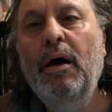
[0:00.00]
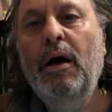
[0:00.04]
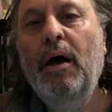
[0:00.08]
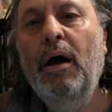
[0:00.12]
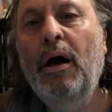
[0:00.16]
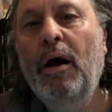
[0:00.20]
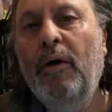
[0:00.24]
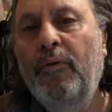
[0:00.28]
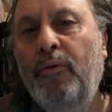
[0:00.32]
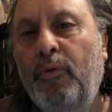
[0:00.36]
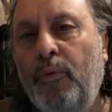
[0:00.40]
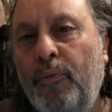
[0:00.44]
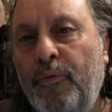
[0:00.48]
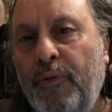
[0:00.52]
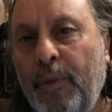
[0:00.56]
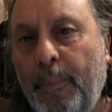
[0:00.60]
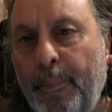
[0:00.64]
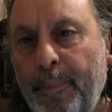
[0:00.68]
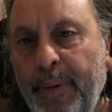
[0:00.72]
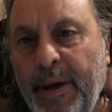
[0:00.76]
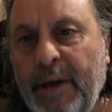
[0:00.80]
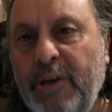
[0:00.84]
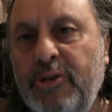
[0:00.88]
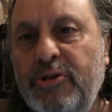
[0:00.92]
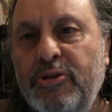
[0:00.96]
of the
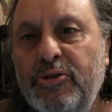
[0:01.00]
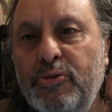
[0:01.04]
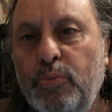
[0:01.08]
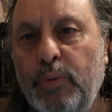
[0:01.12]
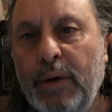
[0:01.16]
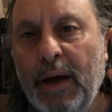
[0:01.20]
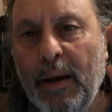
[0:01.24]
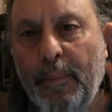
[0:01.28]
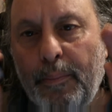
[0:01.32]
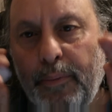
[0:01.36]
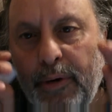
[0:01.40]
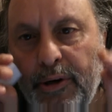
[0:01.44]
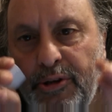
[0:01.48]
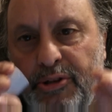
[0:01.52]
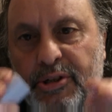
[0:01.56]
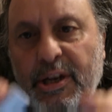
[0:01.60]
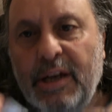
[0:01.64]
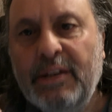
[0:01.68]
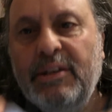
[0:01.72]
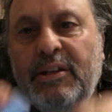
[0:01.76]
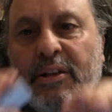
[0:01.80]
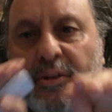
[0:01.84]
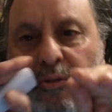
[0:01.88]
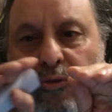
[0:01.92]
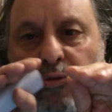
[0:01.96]
pictures we are
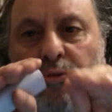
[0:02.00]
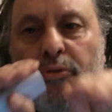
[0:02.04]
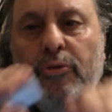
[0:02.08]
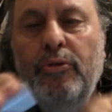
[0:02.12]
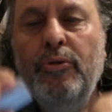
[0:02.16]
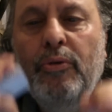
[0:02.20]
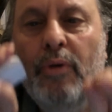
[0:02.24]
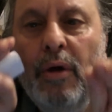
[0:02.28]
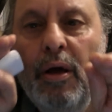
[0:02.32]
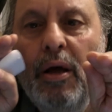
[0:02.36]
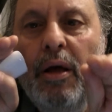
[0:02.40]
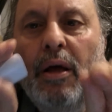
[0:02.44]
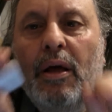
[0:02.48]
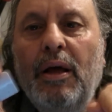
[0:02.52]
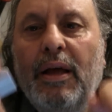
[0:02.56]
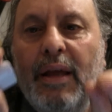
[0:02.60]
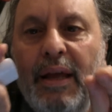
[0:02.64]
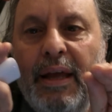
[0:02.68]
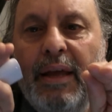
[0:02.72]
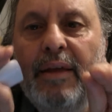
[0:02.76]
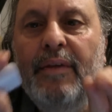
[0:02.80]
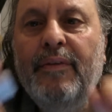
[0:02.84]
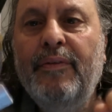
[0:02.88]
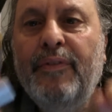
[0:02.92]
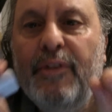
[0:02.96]
projecting through
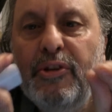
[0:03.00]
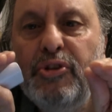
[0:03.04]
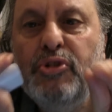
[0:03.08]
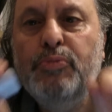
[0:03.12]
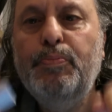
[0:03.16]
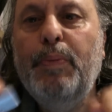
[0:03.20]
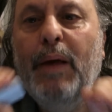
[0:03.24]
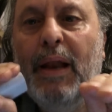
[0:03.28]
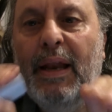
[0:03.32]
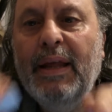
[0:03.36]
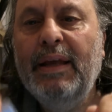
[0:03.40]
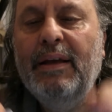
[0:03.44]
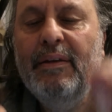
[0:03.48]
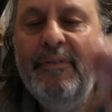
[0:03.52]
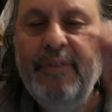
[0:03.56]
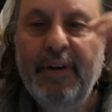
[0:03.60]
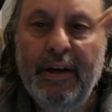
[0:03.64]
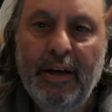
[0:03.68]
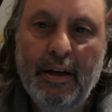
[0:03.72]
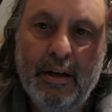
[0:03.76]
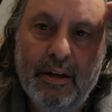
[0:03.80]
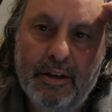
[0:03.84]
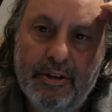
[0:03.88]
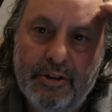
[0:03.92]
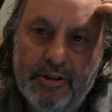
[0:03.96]
the spelling of
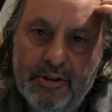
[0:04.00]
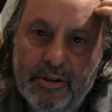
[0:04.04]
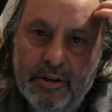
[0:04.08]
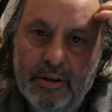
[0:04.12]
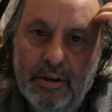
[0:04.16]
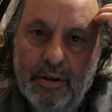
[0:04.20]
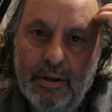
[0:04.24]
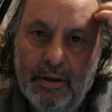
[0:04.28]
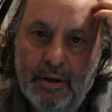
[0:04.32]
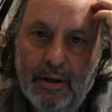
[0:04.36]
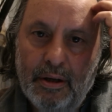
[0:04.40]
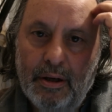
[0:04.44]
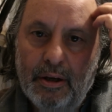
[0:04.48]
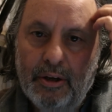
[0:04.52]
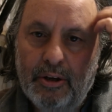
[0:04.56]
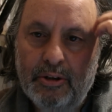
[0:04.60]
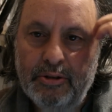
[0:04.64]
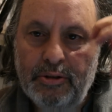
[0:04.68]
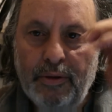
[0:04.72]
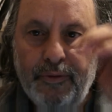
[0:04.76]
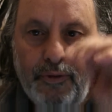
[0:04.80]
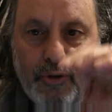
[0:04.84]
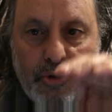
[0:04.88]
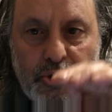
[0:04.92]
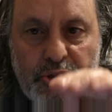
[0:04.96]
English. Because
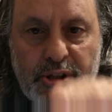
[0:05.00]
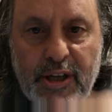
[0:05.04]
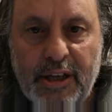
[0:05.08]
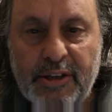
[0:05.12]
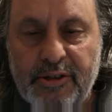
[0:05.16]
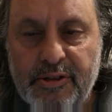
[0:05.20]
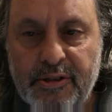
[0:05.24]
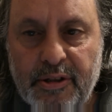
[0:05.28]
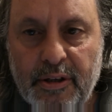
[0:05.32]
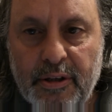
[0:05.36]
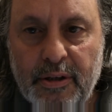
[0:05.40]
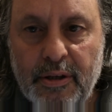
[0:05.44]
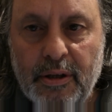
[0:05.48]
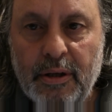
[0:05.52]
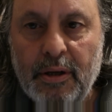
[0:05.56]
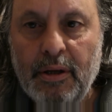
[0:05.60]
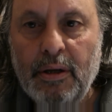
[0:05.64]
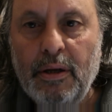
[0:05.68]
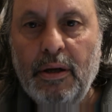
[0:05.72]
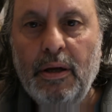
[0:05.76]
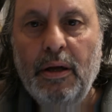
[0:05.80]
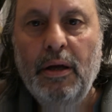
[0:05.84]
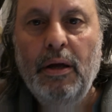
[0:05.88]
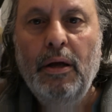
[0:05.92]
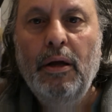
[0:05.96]
if you sense it,
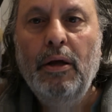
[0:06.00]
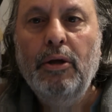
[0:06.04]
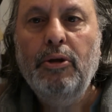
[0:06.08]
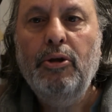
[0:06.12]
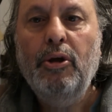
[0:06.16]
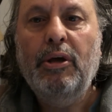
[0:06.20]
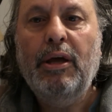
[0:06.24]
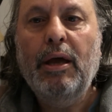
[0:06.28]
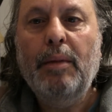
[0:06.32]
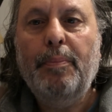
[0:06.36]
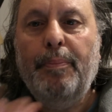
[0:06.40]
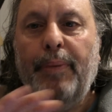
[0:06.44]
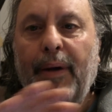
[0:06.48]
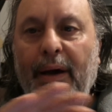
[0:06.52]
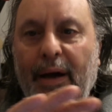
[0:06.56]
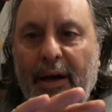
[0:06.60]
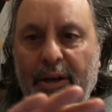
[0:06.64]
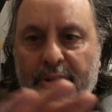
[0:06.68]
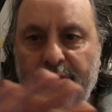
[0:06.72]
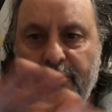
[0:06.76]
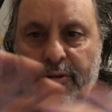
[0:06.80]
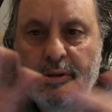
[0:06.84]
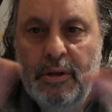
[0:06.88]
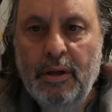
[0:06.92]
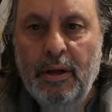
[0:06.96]
you get
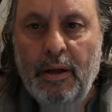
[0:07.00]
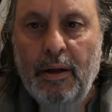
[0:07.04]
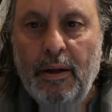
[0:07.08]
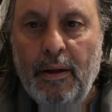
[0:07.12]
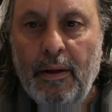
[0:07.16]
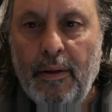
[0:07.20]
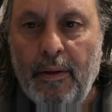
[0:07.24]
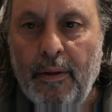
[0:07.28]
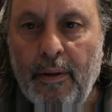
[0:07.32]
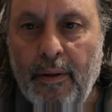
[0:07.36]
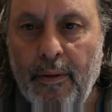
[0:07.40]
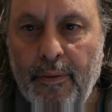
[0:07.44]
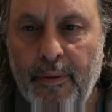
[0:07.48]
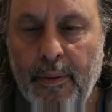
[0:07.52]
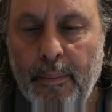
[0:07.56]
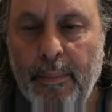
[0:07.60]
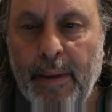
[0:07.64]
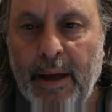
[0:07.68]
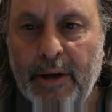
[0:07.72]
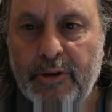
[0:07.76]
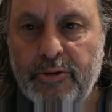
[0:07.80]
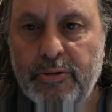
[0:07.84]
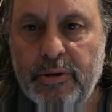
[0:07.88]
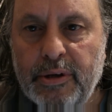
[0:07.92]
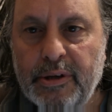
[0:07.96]
past the
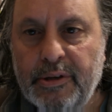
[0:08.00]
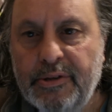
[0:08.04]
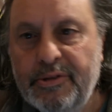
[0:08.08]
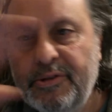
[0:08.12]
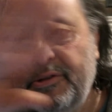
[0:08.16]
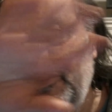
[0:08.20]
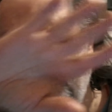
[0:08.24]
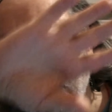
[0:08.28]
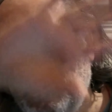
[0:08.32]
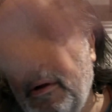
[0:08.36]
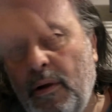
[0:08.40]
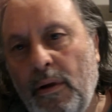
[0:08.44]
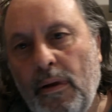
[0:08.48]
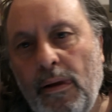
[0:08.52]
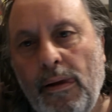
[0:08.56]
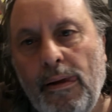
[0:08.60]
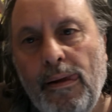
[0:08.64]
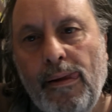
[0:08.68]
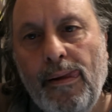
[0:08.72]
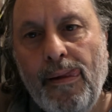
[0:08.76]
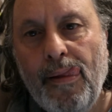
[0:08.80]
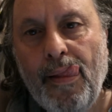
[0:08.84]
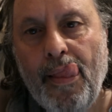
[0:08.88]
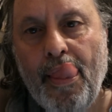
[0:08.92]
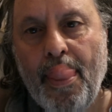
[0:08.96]
matrix.
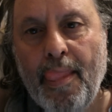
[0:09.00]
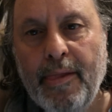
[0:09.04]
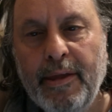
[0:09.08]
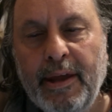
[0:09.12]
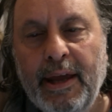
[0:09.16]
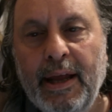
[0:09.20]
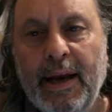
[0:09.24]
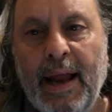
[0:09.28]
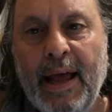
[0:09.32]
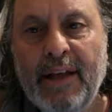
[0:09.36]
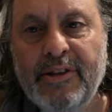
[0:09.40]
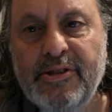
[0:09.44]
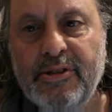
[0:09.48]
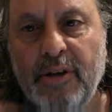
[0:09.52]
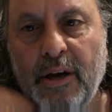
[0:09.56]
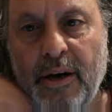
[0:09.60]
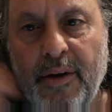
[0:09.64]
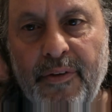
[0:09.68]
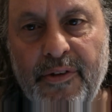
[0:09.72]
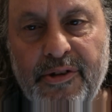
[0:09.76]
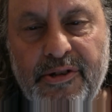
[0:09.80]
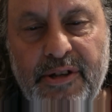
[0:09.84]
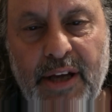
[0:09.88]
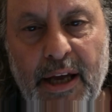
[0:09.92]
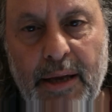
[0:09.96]
You get outside of
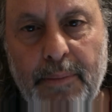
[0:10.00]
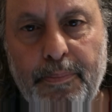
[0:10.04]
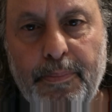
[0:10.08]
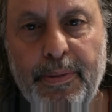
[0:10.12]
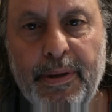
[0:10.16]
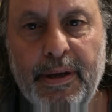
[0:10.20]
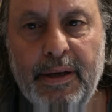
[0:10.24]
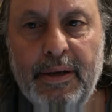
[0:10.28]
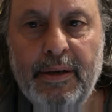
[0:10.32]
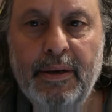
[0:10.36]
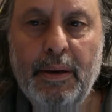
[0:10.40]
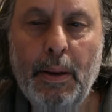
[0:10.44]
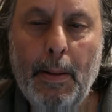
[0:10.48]
the sandpit.